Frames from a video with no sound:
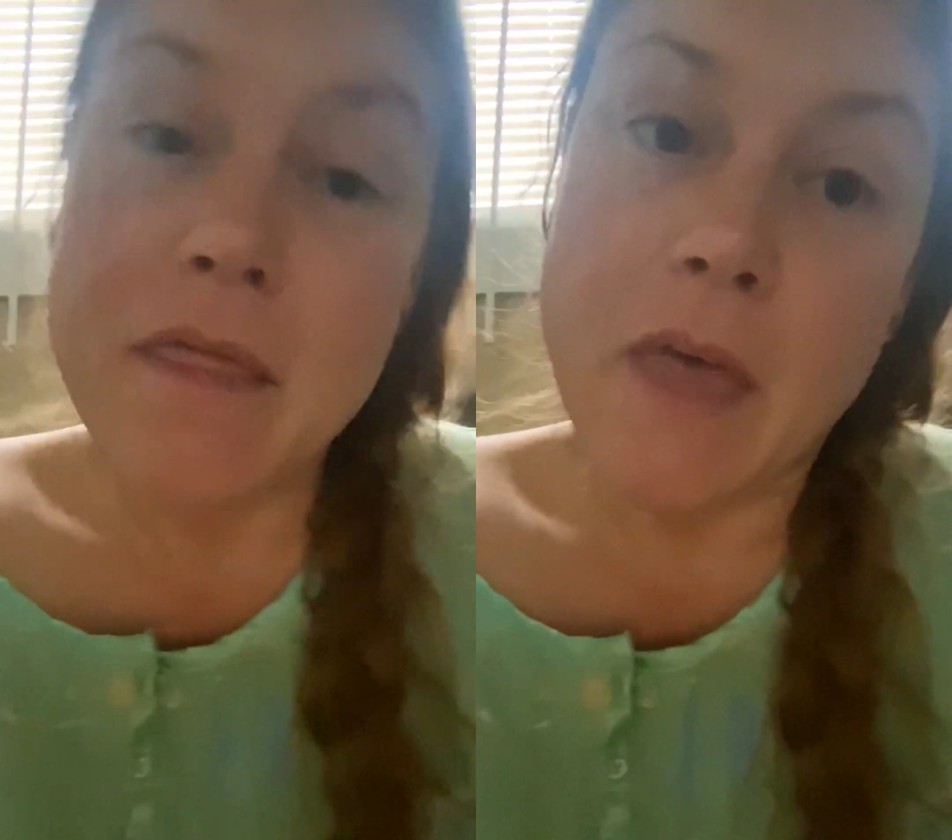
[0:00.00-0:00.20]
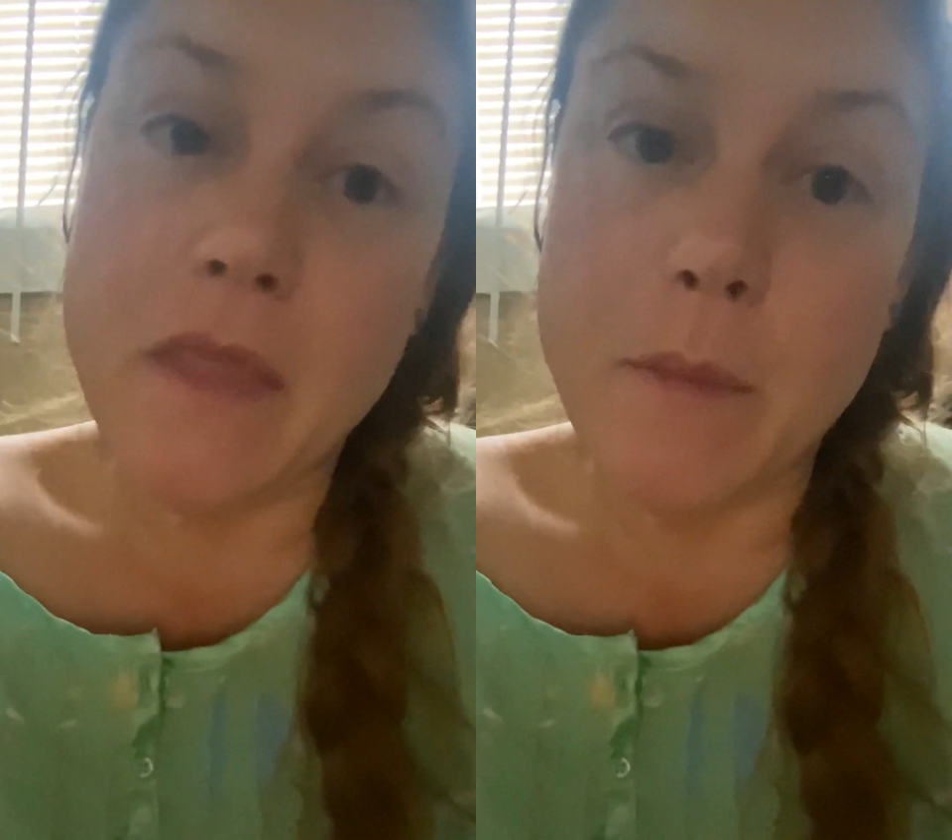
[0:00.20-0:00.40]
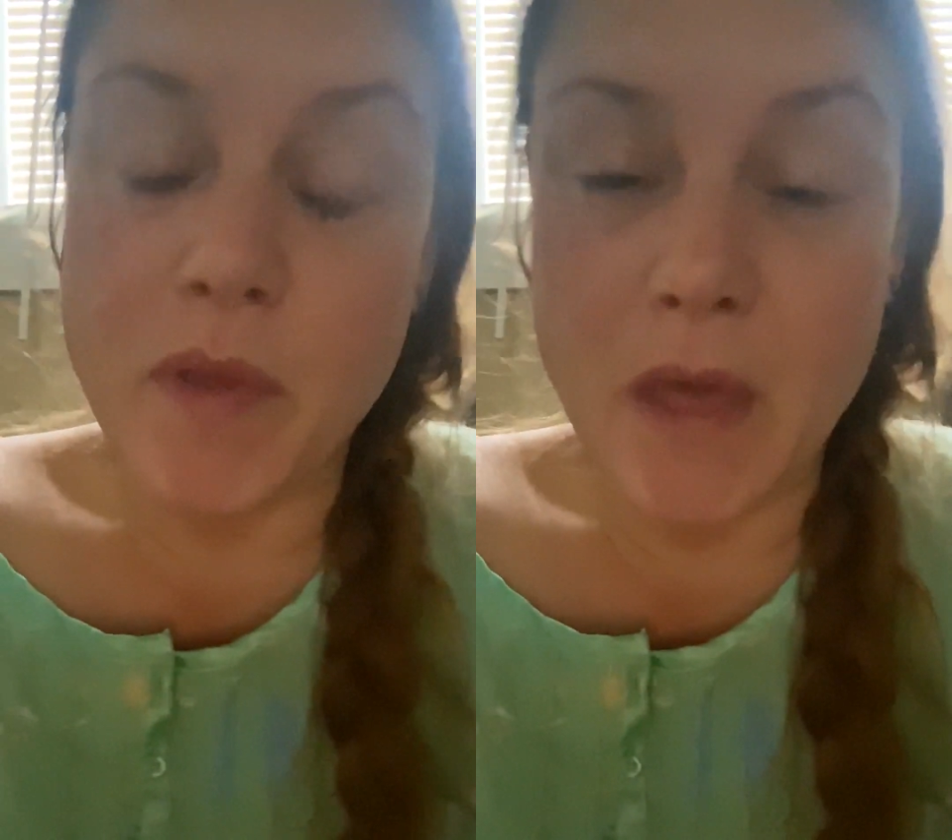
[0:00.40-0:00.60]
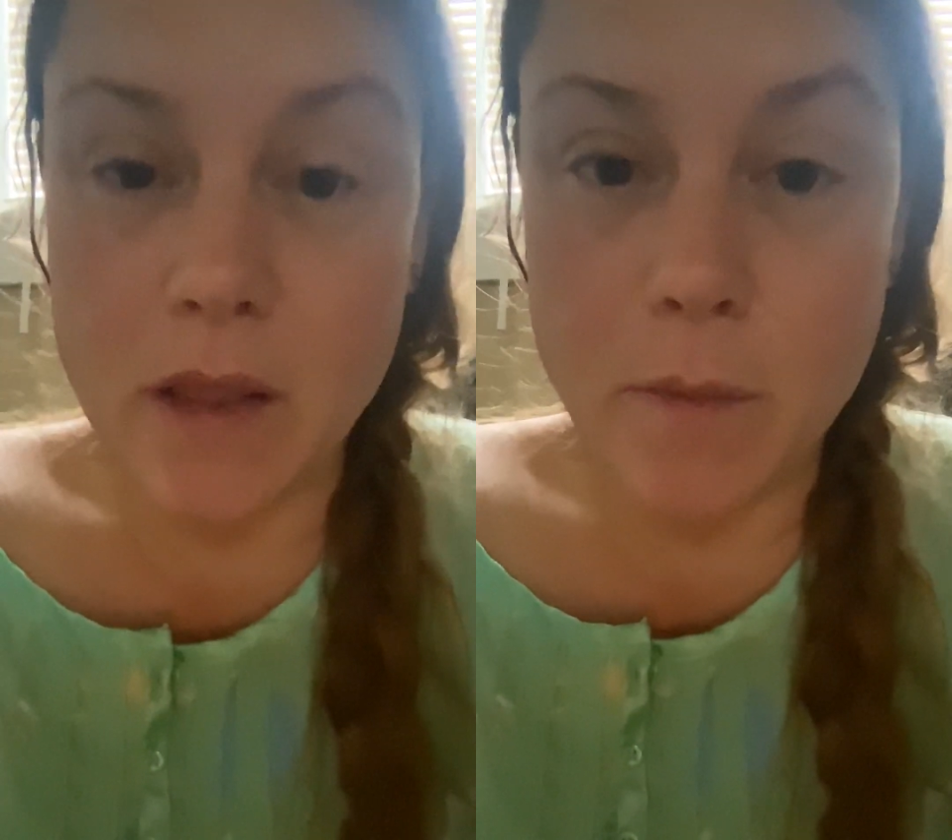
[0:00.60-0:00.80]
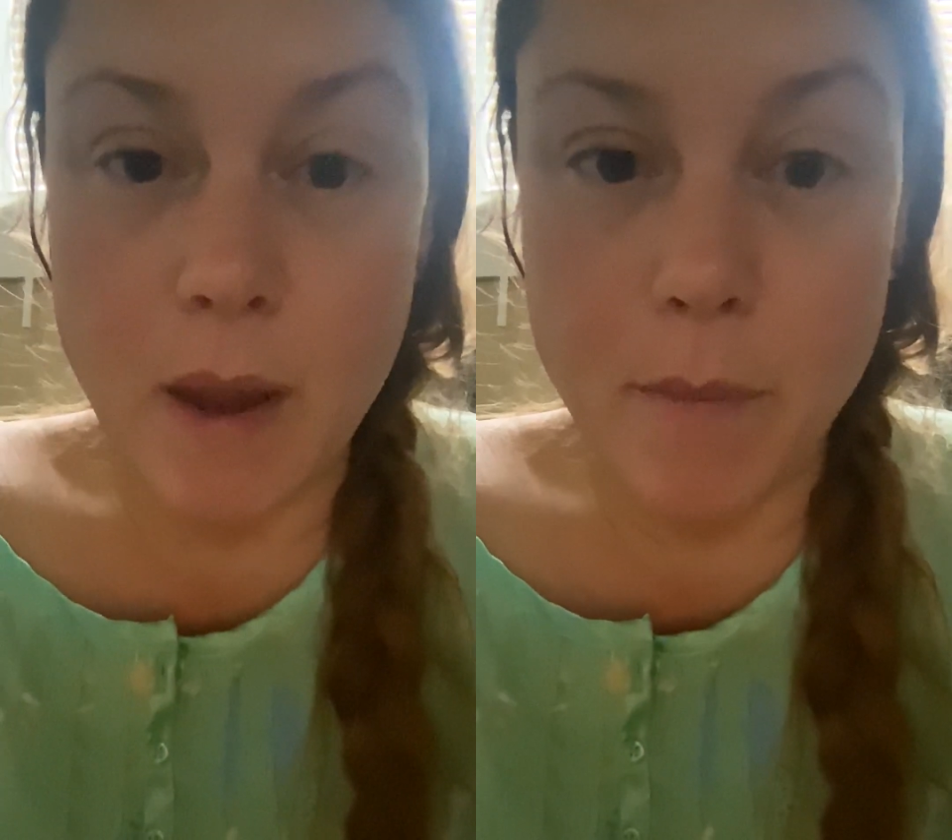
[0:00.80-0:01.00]
that they put that
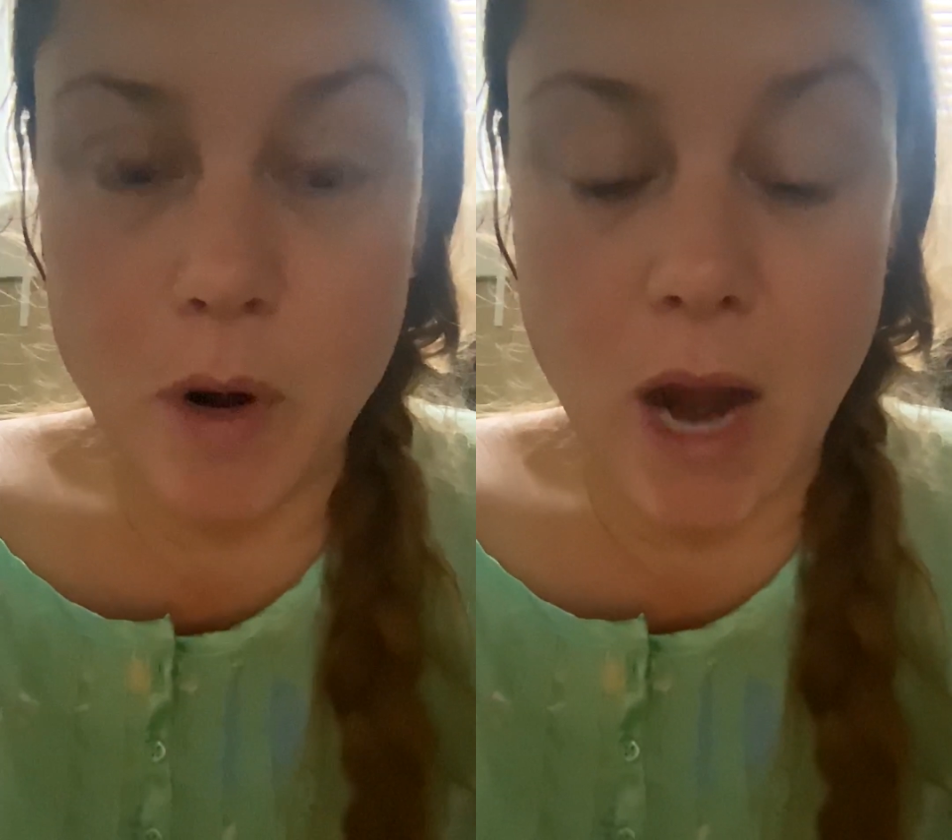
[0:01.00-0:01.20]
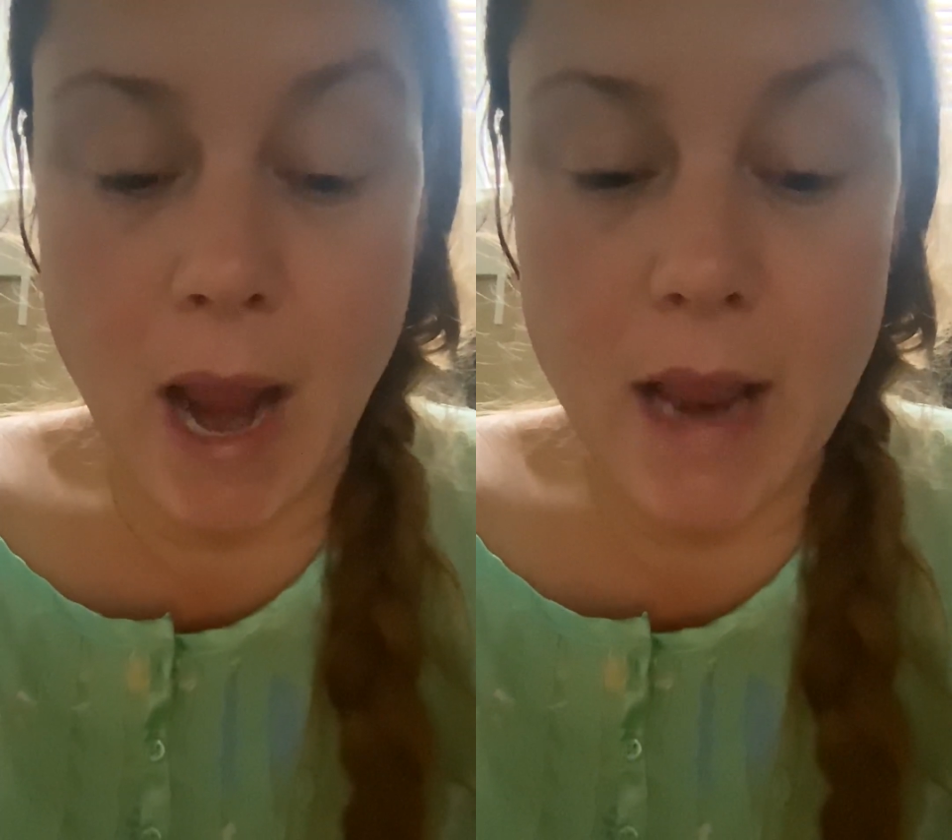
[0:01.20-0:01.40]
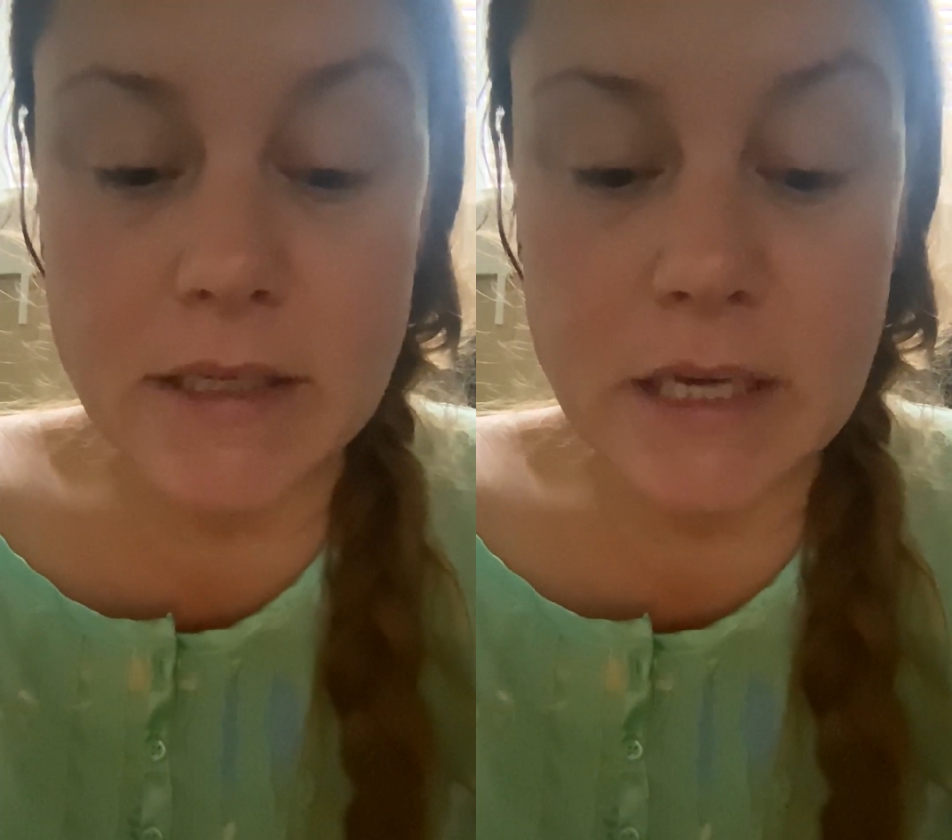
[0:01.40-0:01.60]
in the paper and